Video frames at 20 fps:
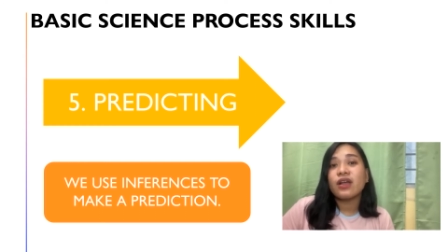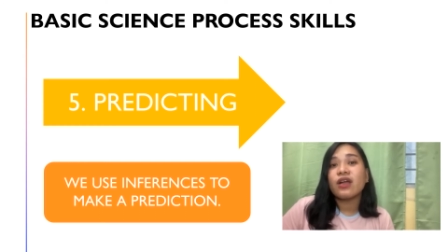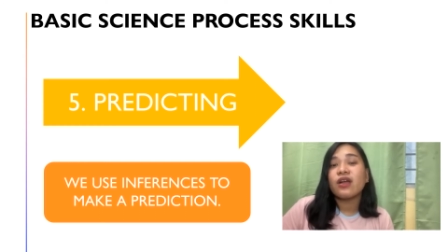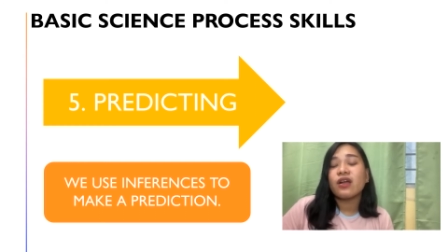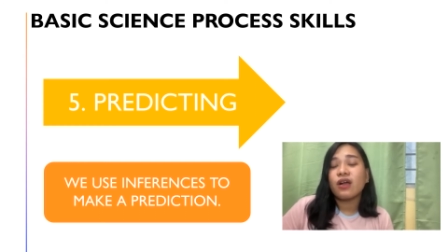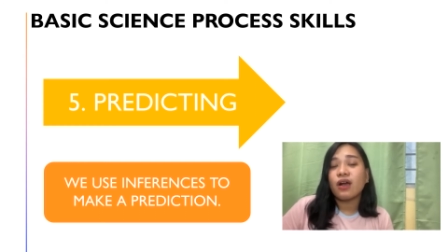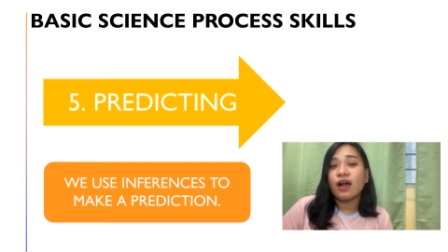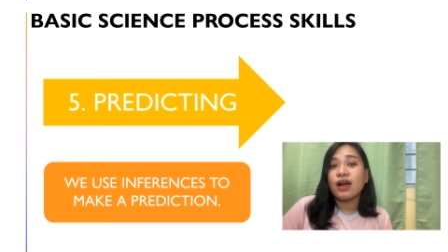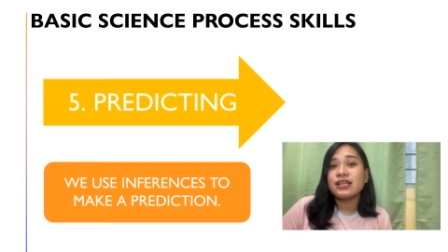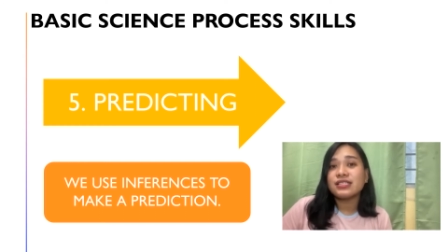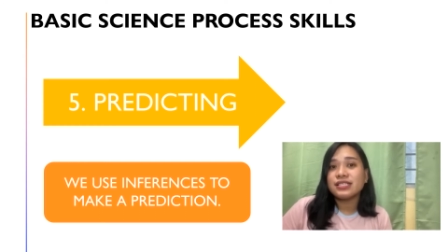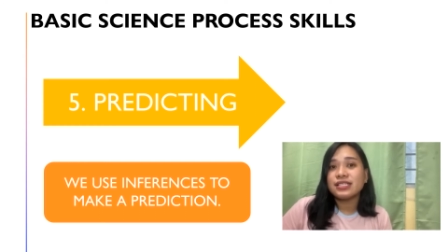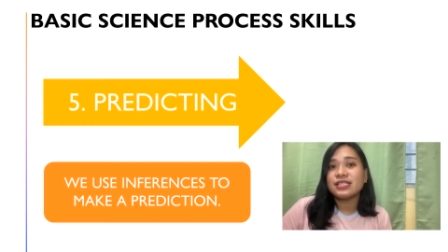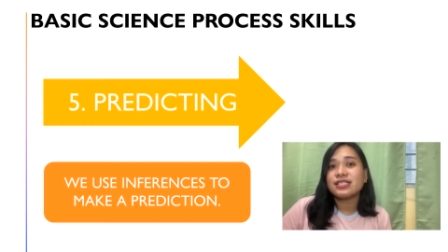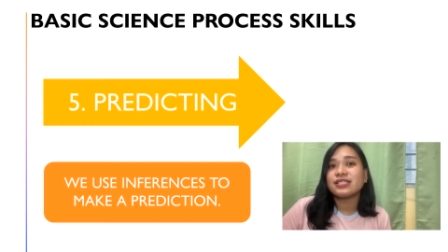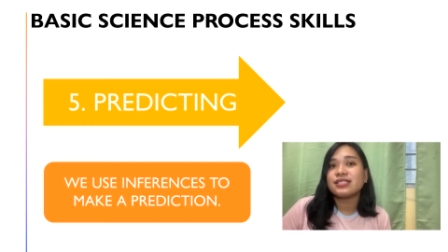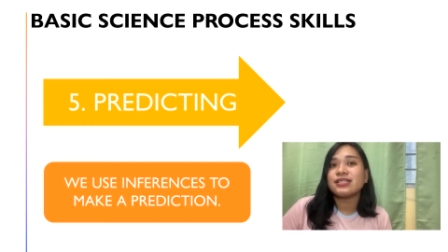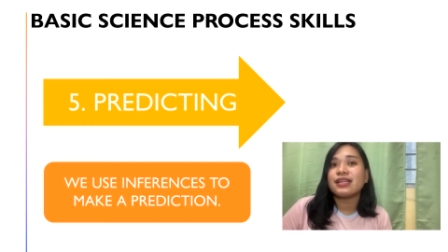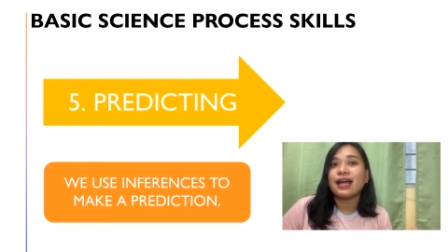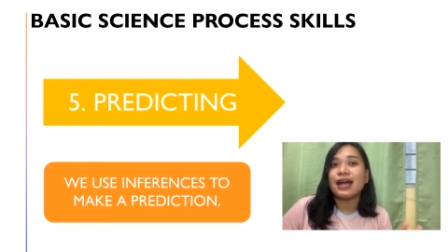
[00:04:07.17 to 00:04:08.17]

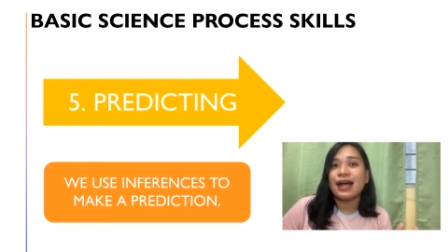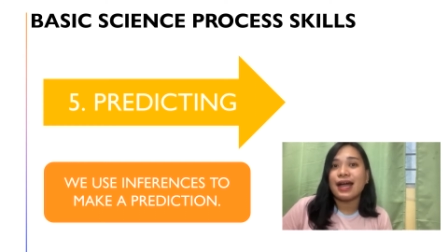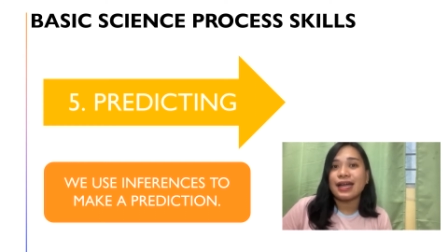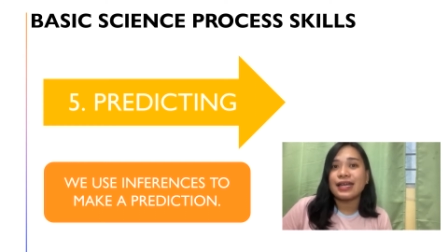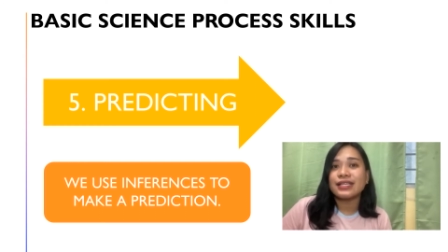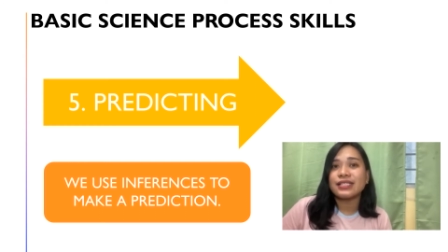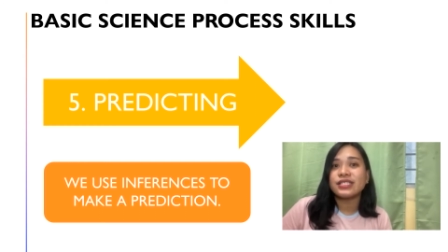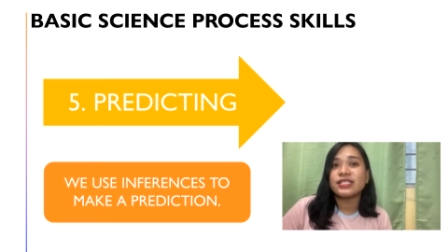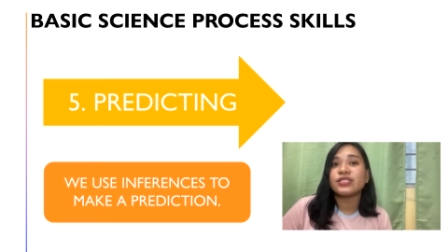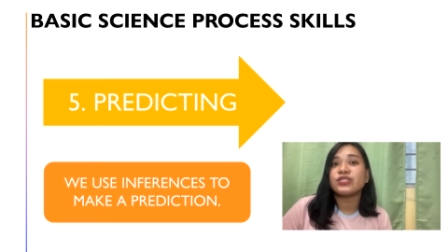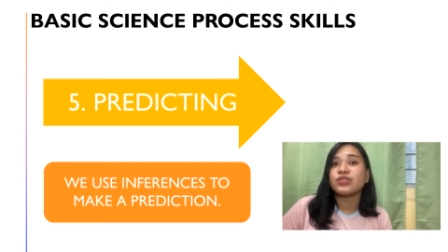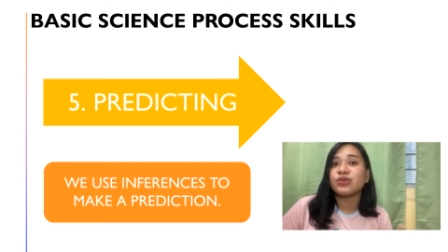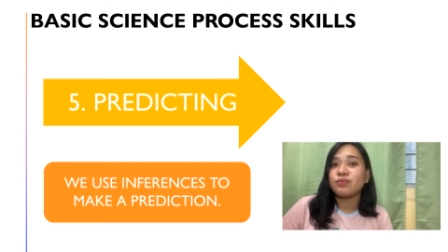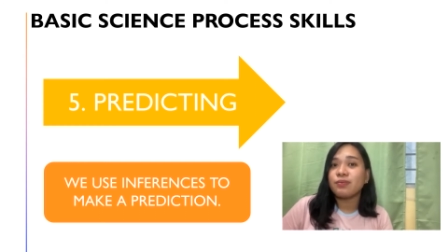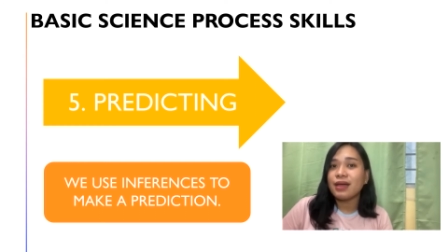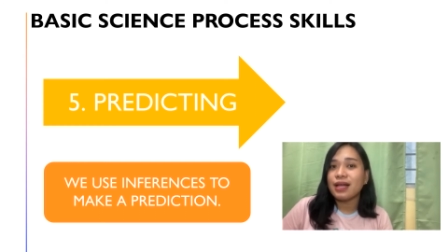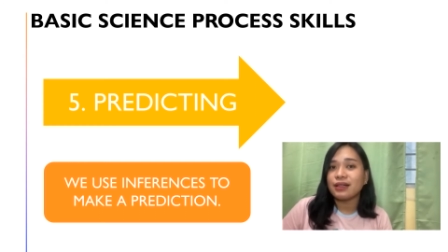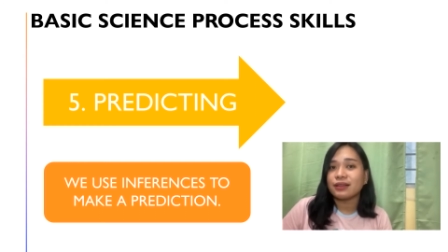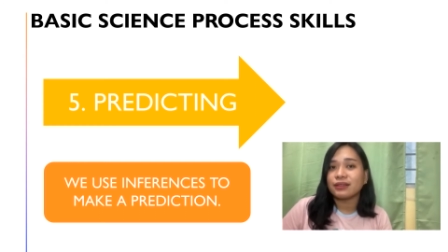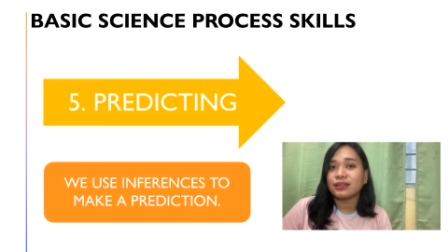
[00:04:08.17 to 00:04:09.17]
causes the ice to
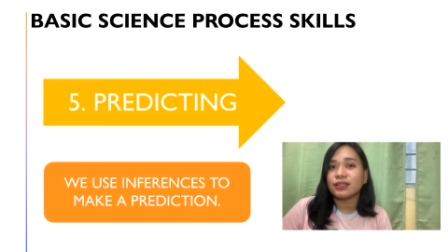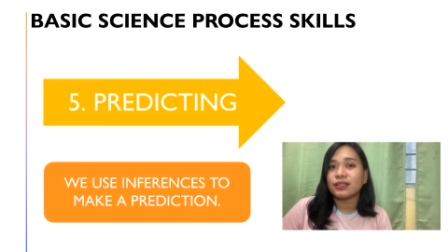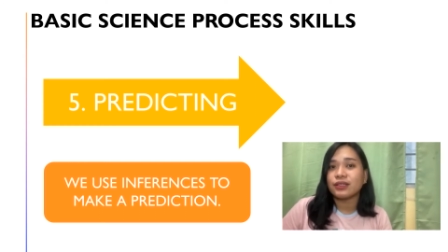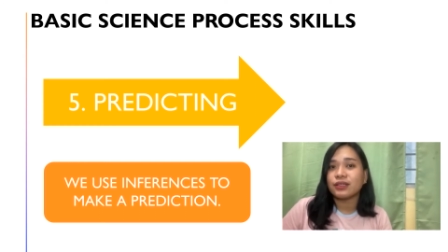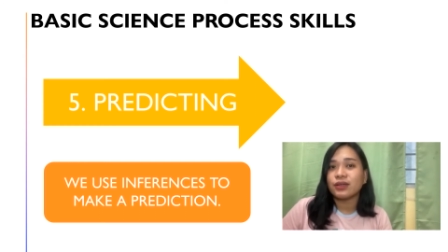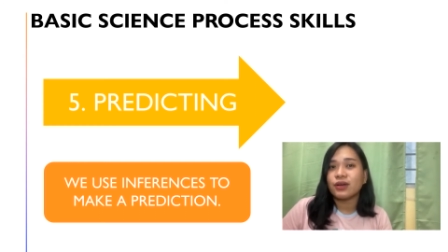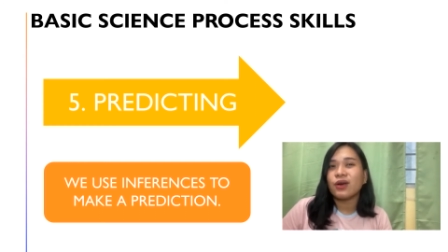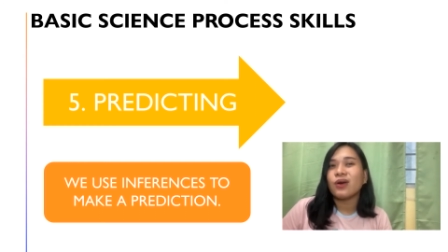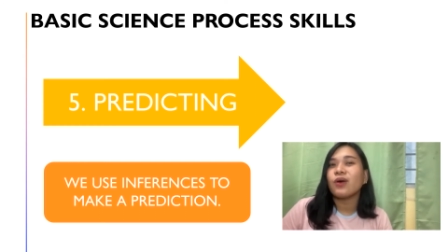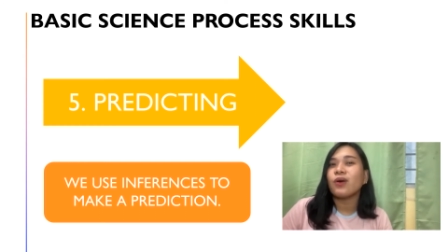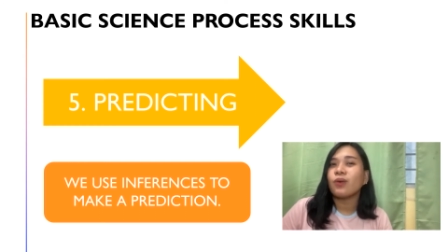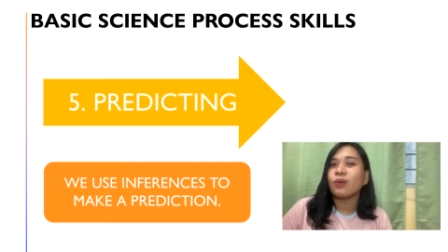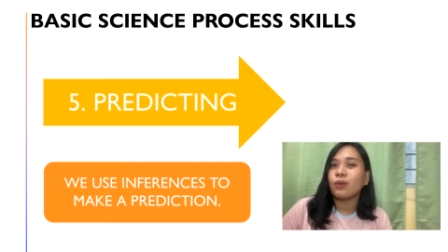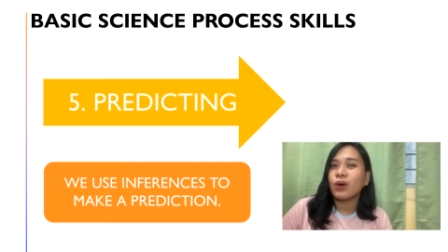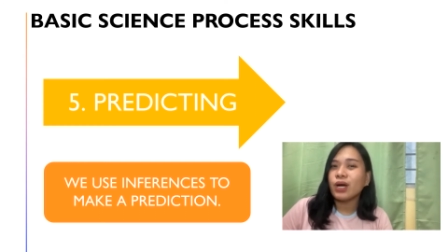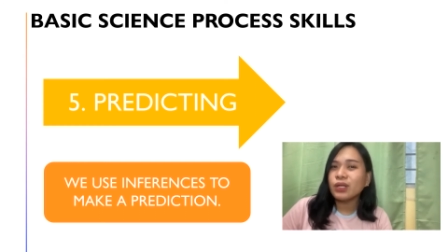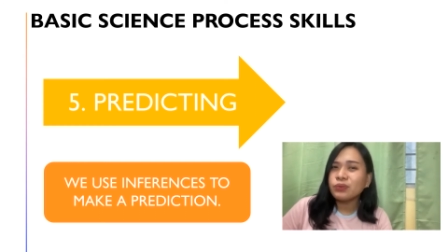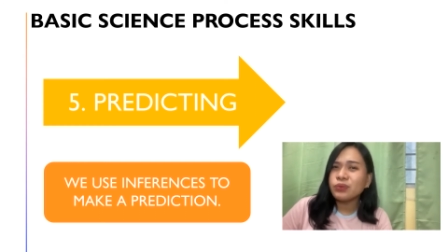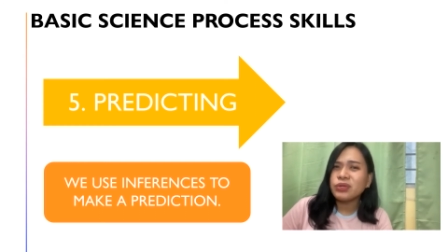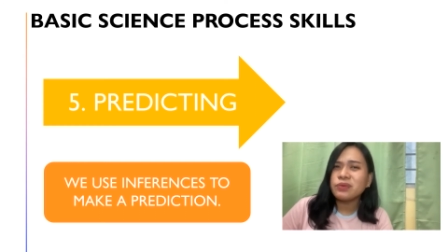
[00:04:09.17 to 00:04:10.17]
melt.
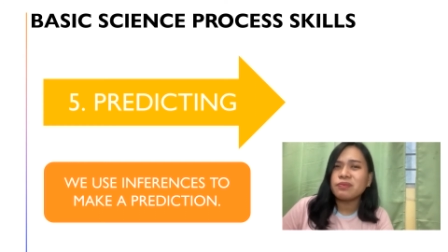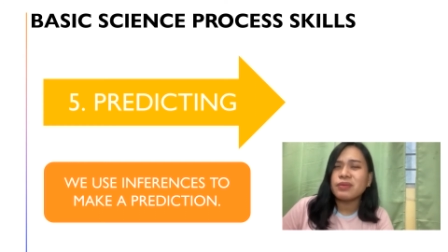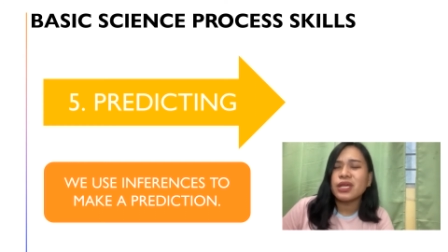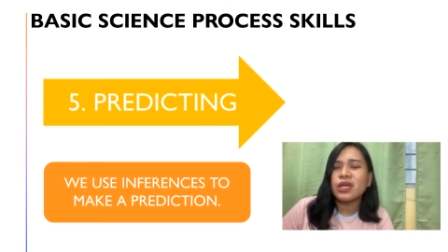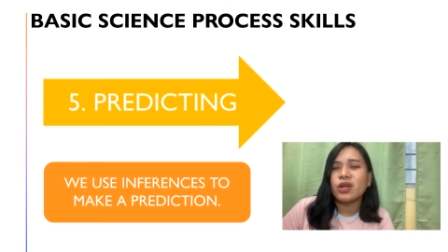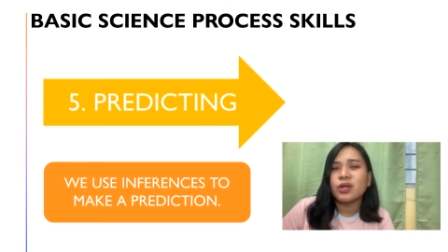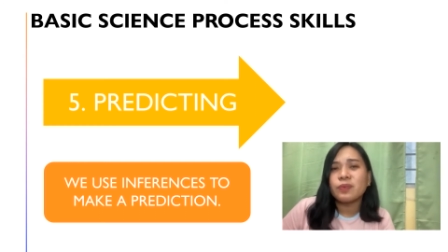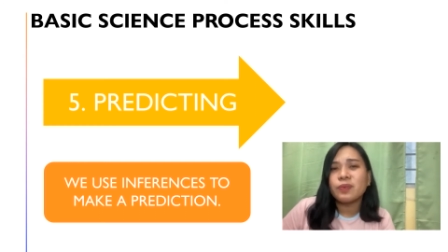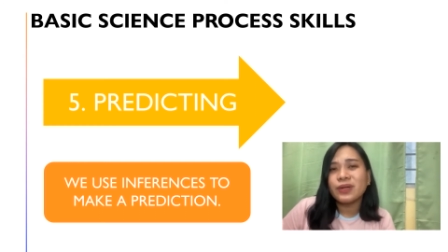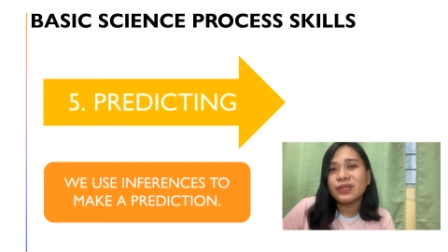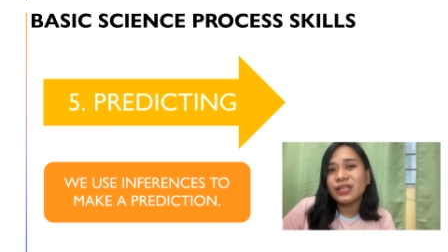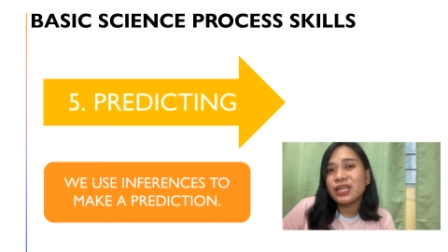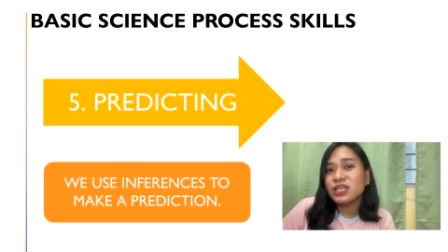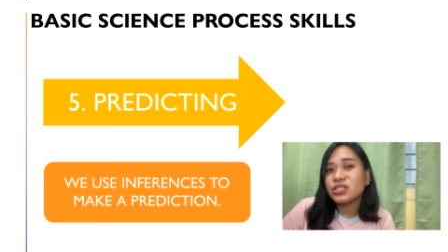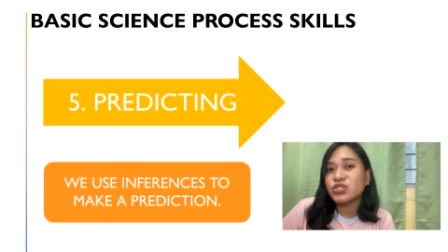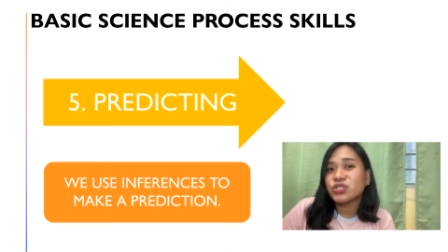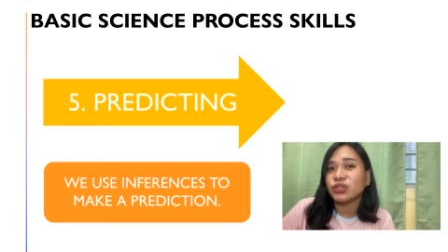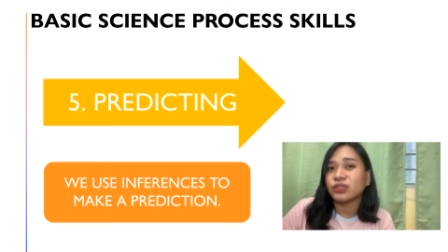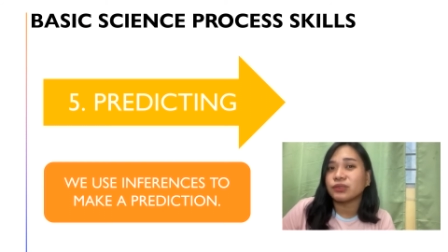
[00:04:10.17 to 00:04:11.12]
What would be your prediction?